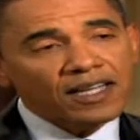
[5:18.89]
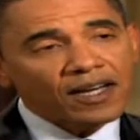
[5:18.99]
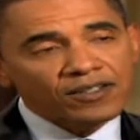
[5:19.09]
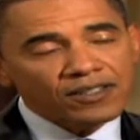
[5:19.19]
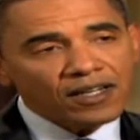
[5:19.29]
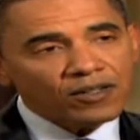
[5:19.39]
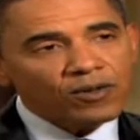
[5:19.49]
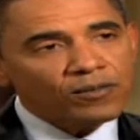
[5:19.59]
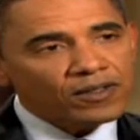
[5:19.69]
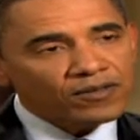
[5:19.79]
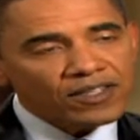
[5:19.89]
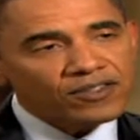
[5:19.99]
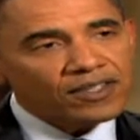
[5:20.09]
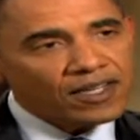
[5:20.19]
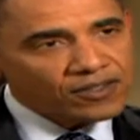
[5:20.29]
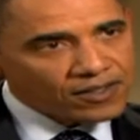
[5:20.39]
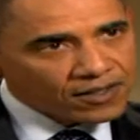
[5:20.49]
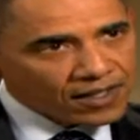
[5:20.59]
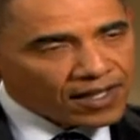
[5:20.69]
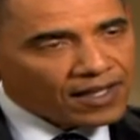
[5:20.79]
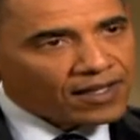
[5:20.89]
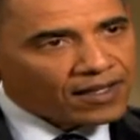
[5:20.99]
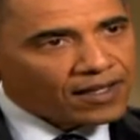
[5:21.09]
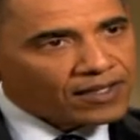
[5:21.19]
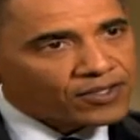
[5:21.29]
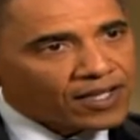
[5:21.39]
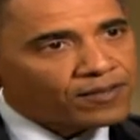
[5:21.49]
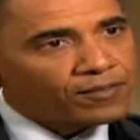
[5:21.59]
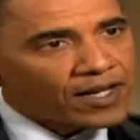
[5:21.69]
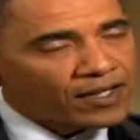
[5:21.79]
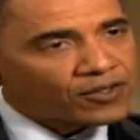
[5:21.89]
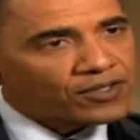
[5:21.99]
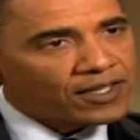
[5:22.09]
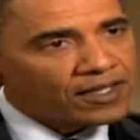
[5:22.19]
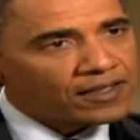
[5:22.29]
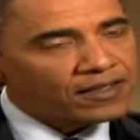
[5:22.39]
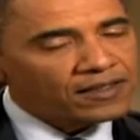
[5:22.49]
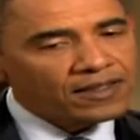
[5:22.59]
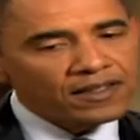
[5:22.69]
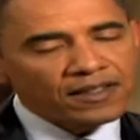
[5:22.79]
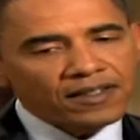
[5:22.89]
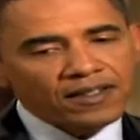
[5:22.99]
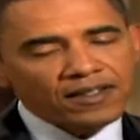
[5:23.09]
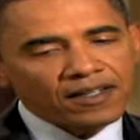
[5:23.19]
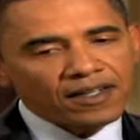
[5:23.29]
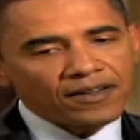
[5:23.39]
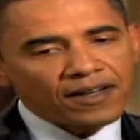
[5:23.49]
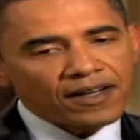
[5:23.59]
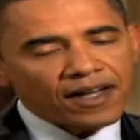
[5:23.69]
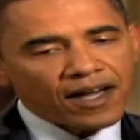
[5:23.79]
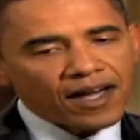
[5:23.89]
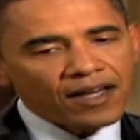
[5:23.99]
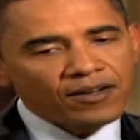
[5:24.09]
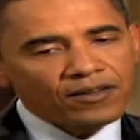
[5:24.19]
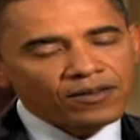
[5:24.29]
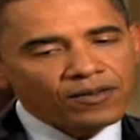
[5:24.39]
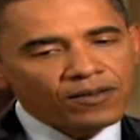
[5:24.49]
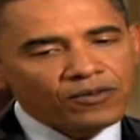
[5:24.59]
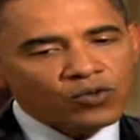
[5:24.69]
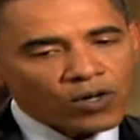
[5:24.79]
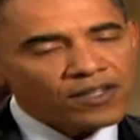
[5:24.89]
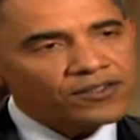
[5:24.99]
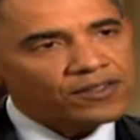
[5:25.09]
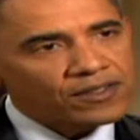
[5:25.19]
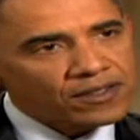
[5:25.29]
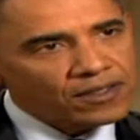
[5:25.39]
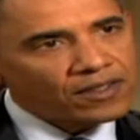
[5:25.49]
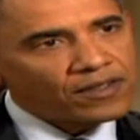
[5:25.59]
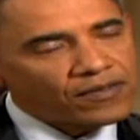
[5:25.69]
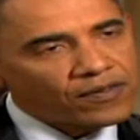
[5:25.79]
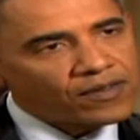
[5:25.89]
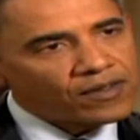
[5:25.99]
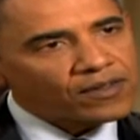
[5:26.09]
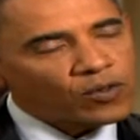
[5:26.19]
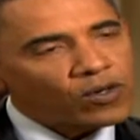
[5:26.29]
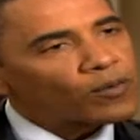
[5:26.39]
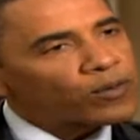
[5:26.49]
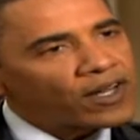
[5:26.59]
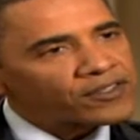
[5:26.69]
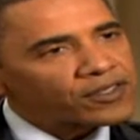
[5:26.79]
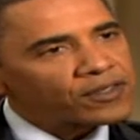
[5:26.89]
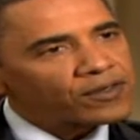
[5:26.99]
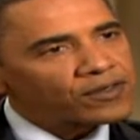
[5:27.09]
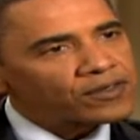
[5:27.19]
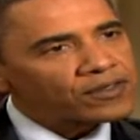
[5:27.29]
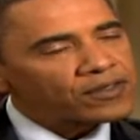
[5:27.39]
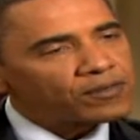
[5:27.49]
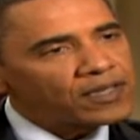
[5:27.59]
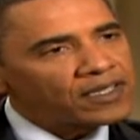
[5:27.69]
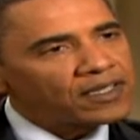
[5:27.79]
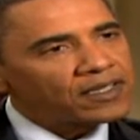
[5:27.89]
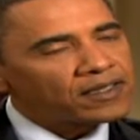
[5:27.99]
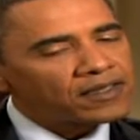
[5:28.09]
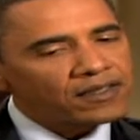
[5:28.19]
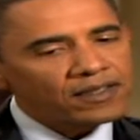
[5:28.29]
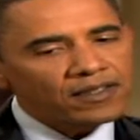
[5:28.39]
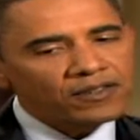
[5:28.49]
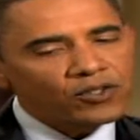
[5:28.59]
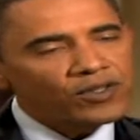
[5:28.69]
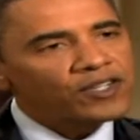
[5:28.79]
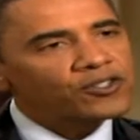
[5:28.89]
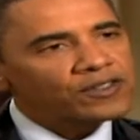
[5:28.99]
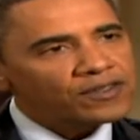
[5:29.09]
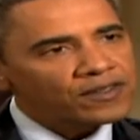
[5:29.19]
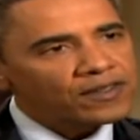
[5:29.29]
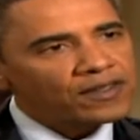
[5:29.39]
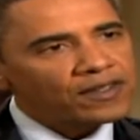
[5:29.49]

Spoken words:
Now, it's not a criminal investigation as yet, my understanding. I trust career prosecutors to be judicious.